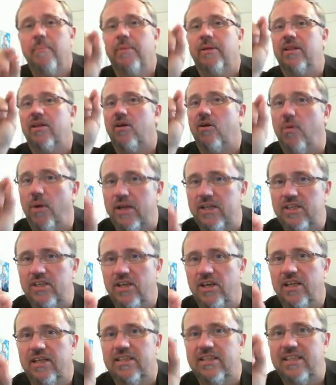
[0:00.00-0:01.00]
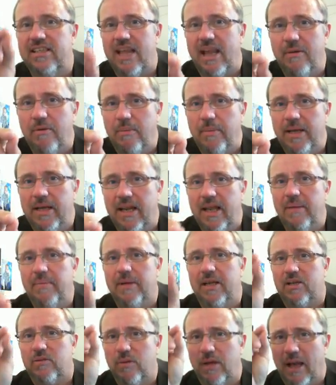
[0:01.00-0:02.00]
but the question is, stay with me today
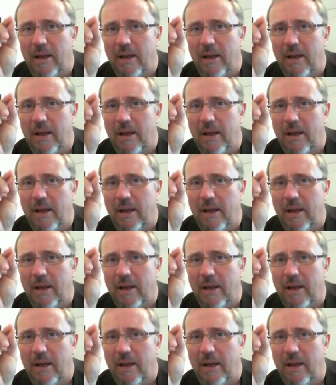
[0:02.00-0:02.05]
because we